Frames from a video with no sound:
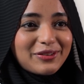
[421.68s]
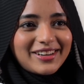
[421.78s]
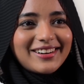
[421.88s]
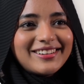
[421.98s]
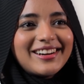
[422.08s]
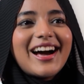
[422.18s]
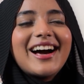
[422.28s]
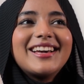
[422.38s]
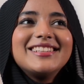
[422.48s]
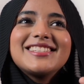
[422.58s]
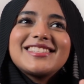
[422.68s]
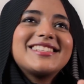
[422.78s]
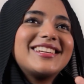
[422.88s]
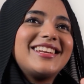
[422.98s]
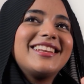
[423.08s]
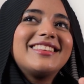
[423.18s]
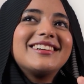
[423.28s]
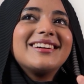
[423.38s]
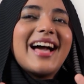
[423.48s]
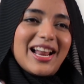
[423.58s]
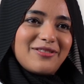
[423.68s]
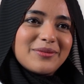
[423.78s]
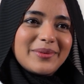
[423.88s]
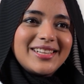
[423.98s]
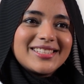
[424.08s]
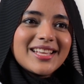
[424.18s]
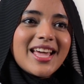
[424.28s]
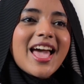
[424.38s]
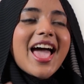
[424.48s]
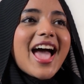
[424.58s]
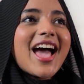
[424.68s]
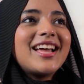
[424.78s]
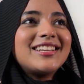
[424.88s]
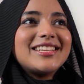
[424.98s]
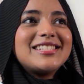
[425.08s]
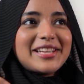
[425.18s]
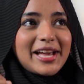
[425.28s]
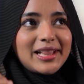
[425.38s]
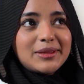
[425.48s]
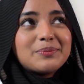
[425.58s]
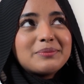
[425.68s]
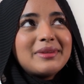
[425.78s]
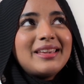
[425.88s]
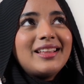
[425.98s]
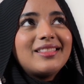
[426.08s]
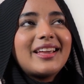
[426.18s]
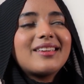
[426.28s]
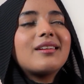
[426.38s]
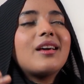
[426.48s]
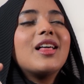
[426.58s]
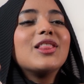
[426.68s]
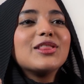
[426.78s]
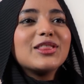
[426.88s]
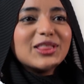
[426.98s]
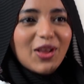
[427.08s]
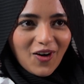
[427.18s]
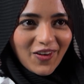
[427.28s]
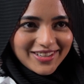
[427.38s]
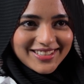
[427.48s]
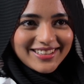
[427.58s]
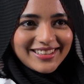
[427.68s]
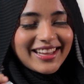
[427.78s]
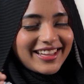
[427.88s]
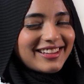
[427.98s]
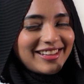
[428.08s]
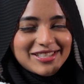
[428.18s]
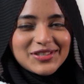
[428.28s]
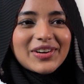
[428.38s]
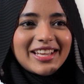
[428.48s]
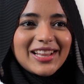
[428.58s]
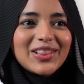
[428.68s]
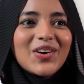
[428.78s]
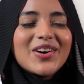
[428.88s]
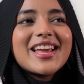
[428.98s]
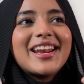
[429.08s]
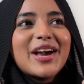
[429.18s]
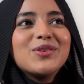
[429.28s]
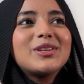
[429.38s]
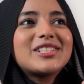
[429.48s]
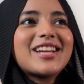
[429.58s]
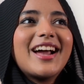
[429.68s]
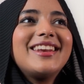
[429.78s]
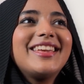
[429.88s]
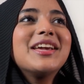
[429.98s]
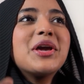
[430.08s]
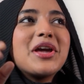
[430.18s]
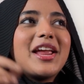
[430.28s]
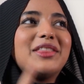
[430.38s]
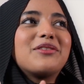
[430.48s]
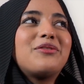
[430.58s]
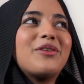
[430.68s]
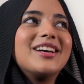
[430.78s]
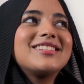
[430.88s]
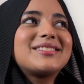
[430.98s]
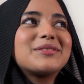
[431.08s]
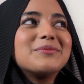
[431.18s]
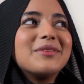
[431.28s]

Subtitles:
her, I just studied the alphabets, and it helped me like a lot, like literally a lot. And I was shining in the first